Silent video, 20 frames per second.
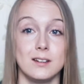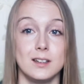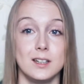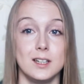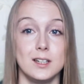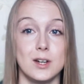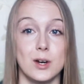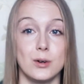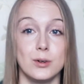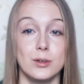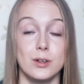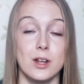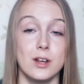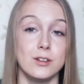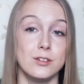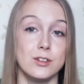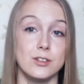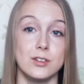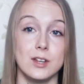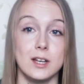You know, learn
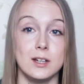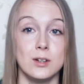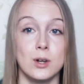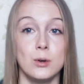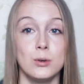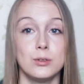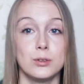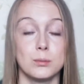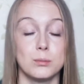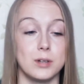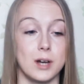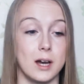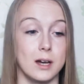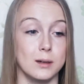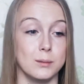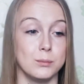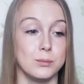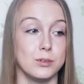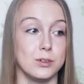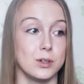to say no
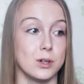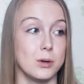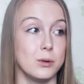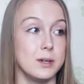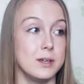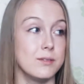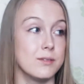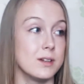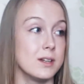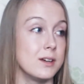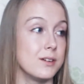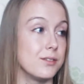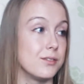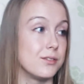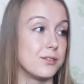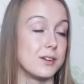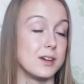sometimes. You know, even if